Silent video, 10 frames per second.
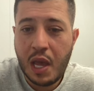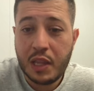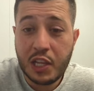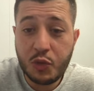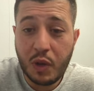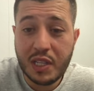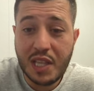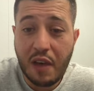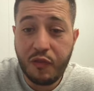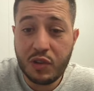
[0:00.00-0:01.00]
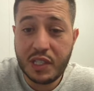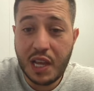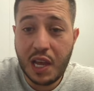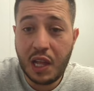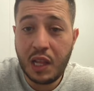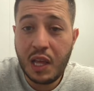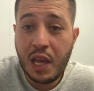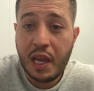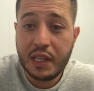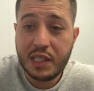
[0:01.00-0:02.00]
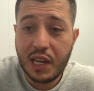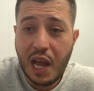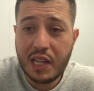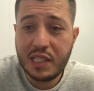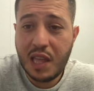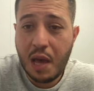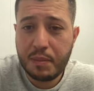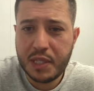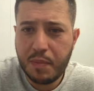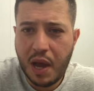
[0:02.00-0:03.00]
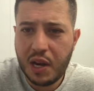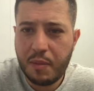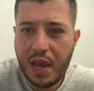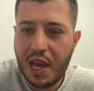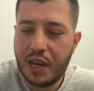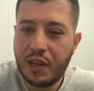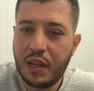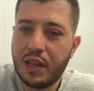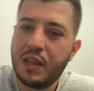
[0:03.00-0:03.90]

This one is not for sale. It's a non-stop Spider-Man